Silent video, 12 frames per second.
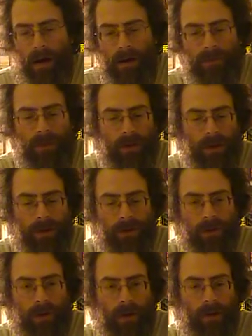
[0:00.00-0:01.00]
a full
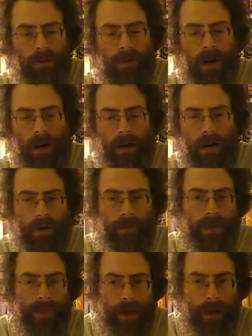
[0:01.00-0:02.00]
control of, uh,
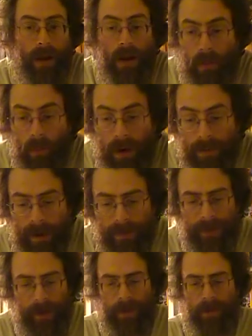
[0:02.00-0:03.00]
of the thing. What about
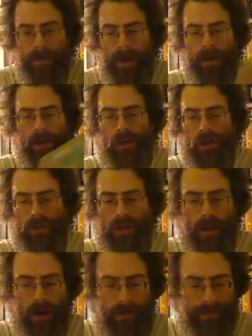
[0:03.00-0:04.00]
the expansion
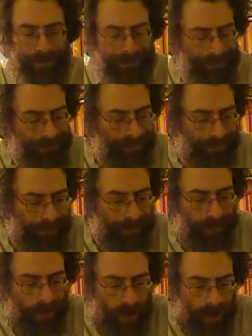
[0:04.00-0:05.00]

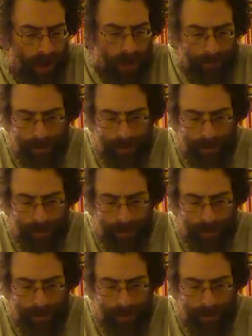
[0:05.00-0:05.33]
stuff?